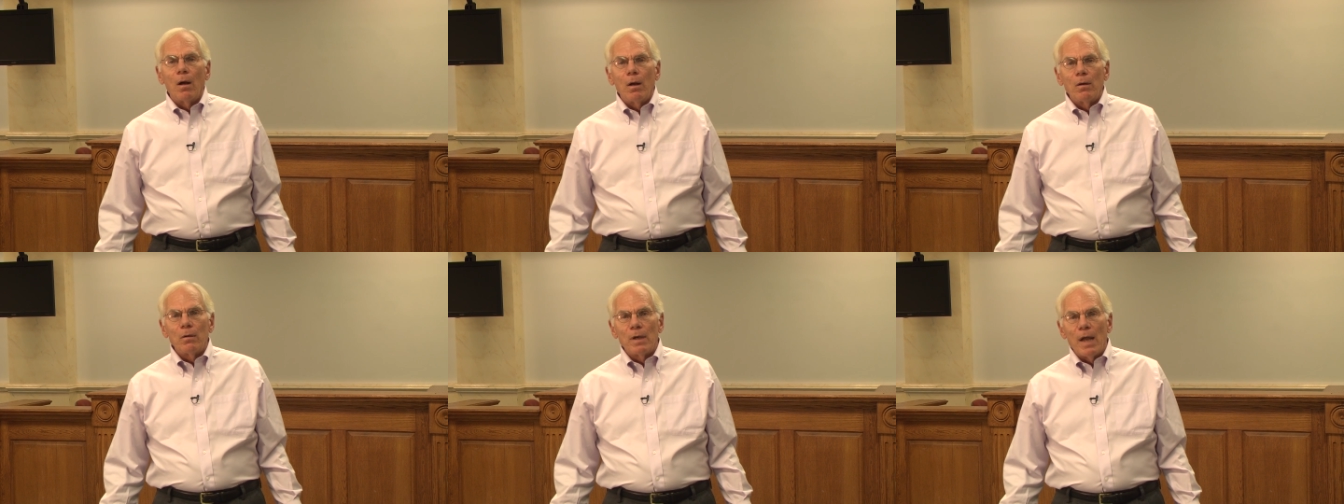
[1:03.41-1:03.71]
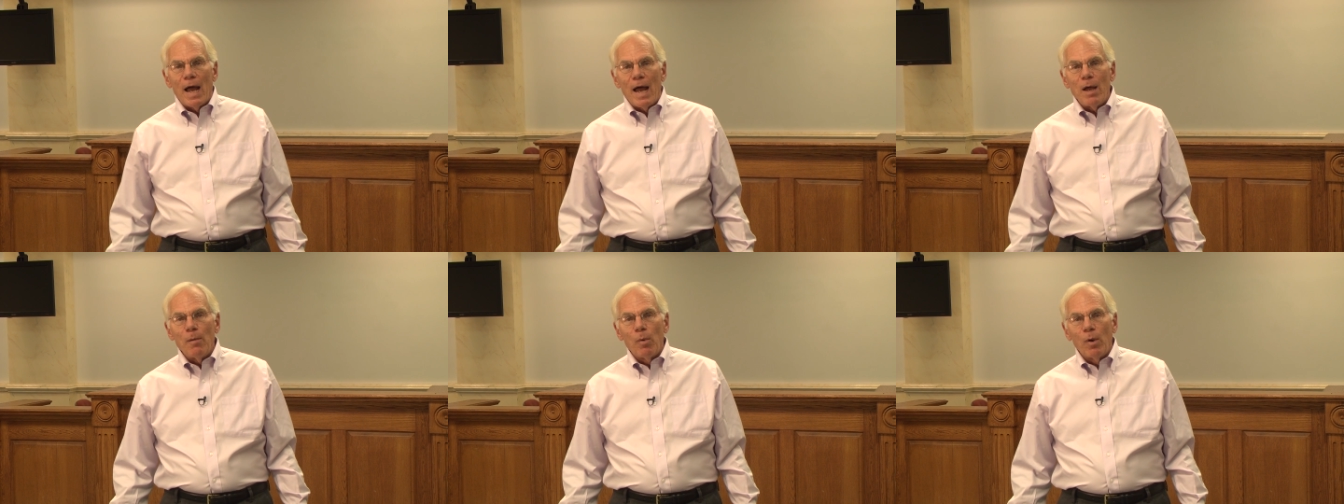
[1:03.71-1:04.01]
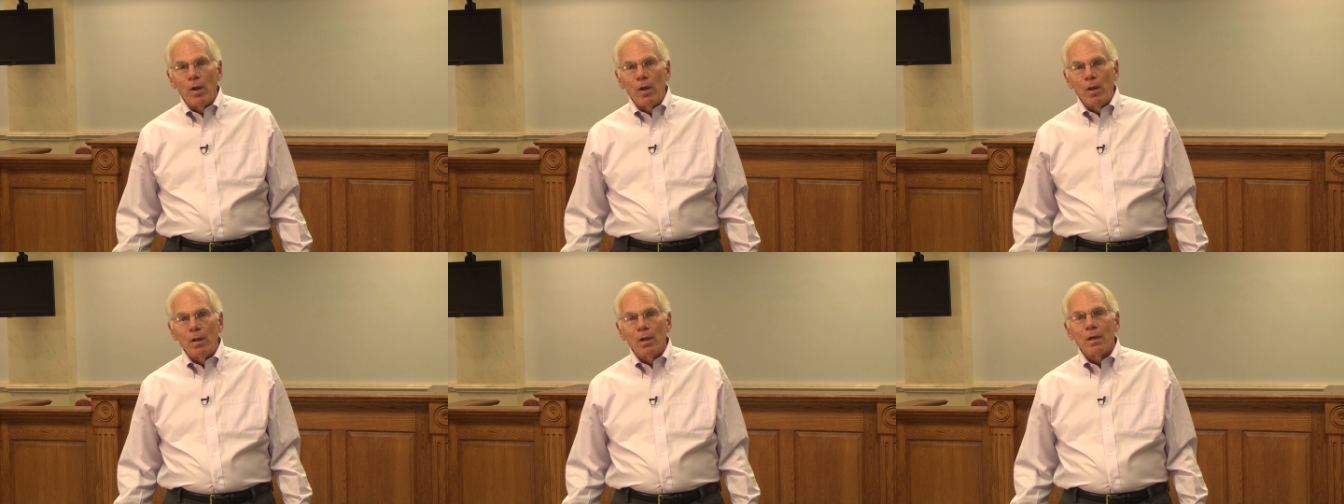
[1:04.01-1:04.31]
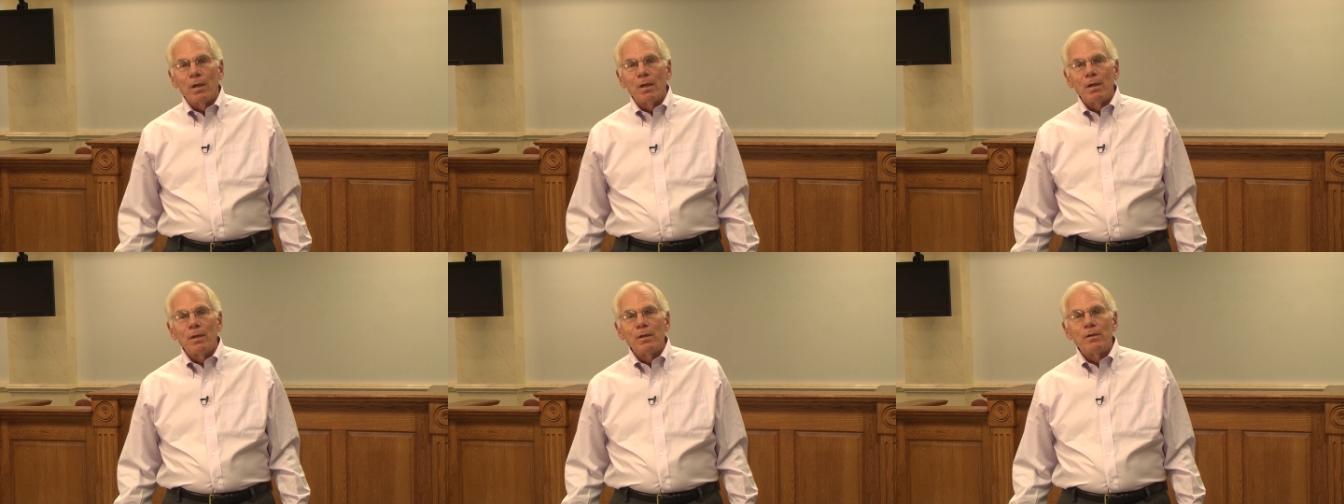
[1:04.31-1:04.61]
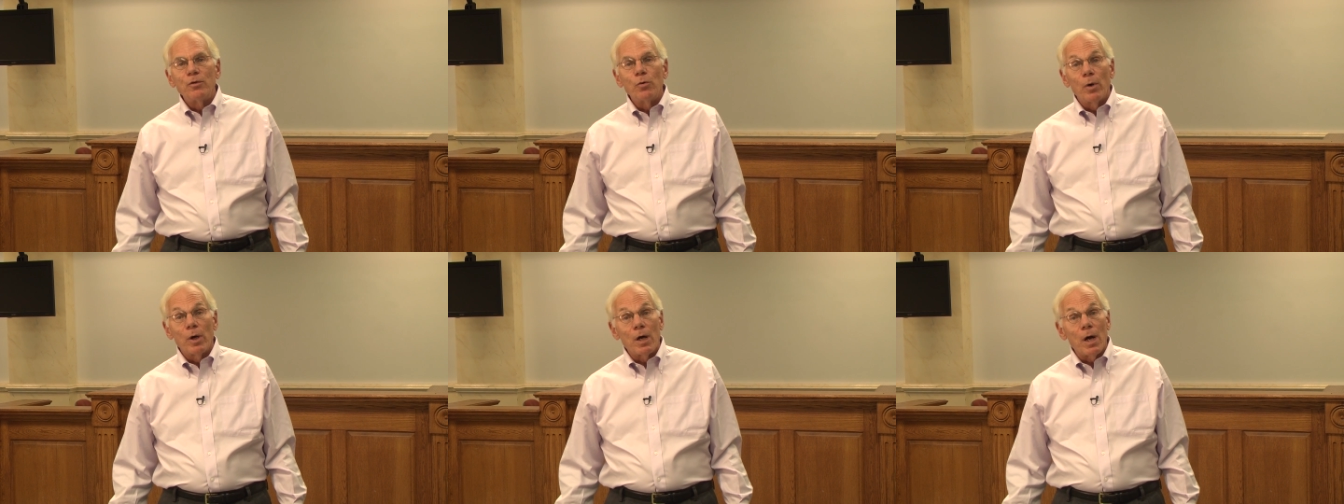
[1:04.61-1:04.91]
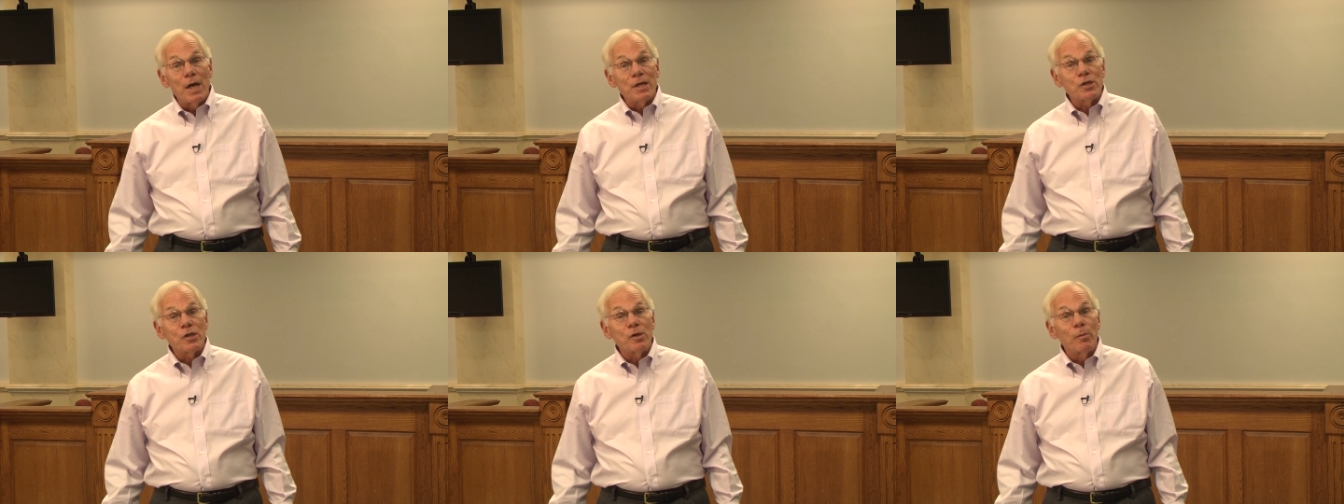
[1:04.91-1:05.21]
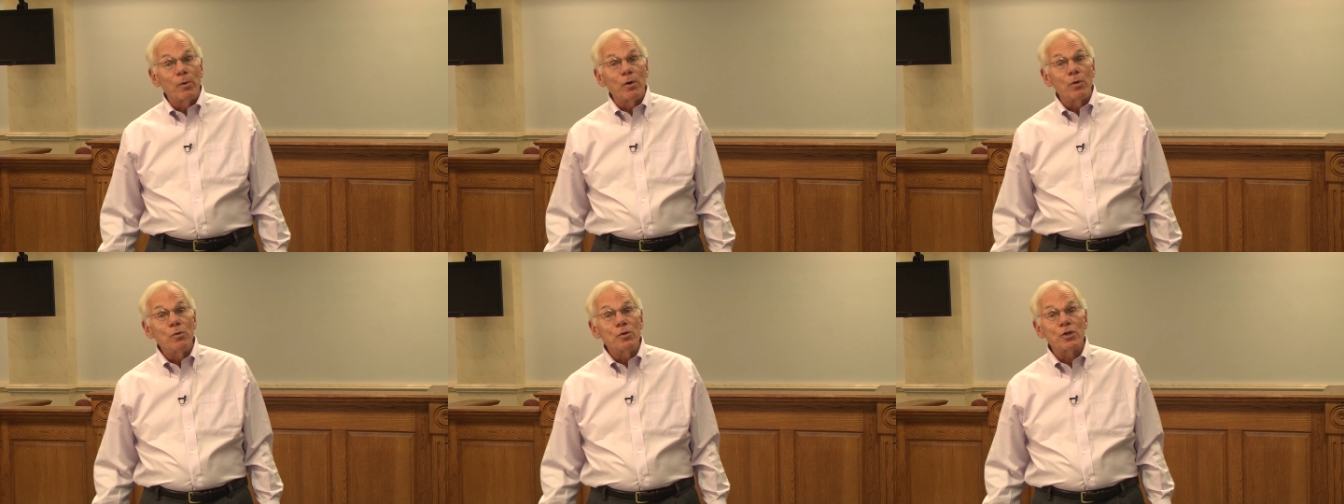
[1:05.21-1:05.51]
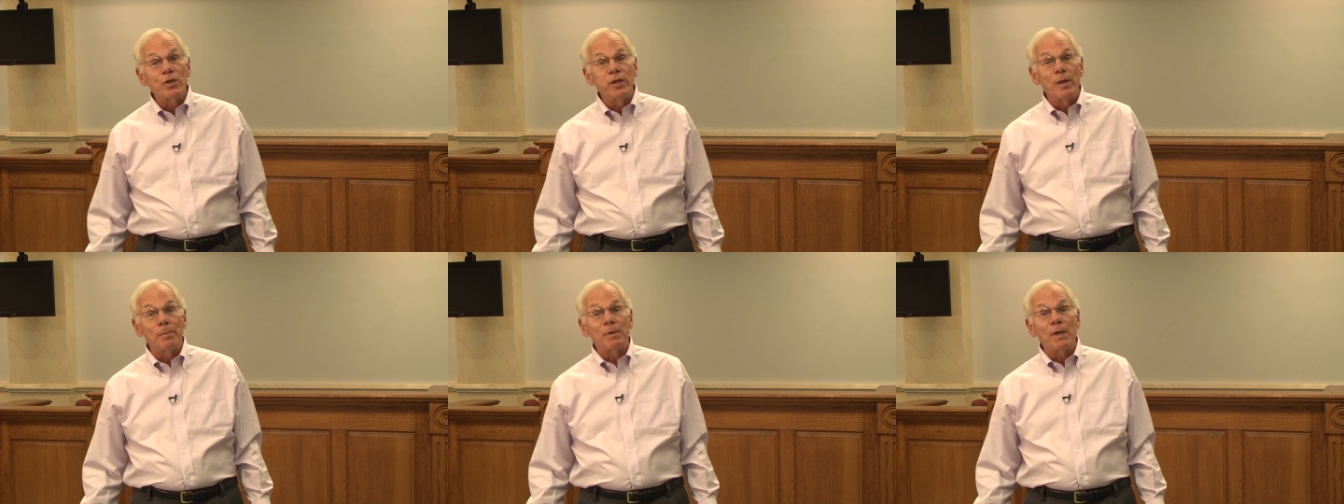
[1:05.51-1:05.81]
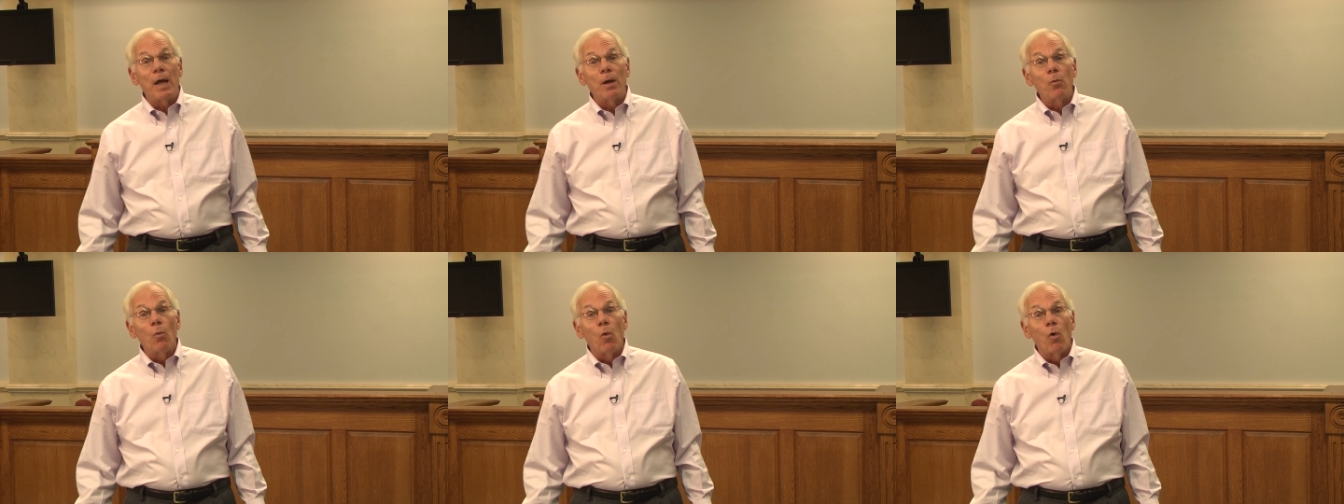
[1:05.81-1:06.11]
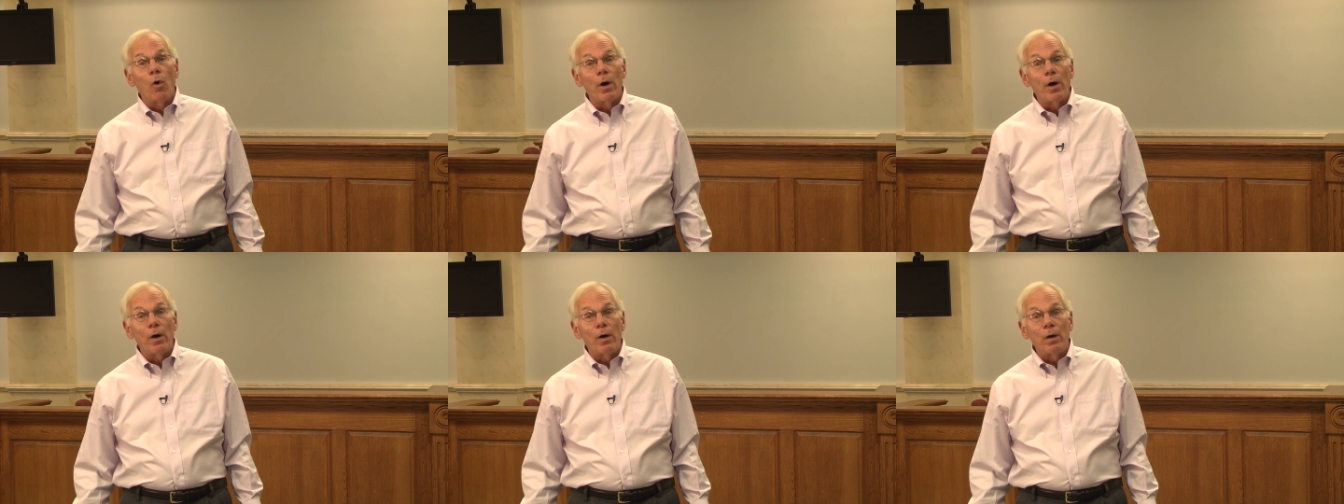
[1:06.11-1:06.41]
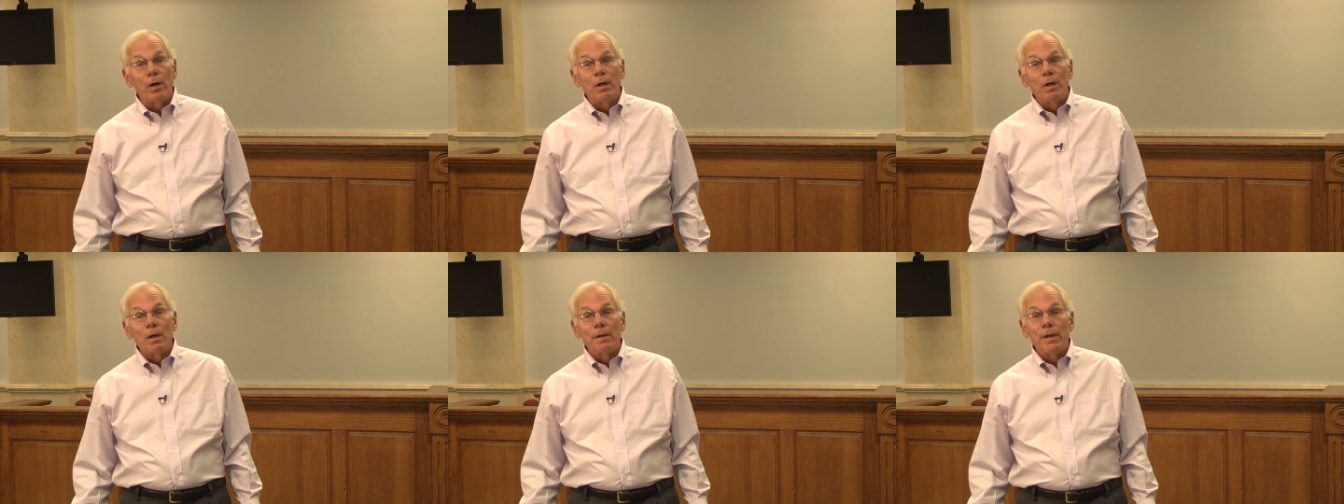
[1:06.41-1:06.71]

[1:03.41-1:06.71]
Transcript: liable to a customer who slipped on water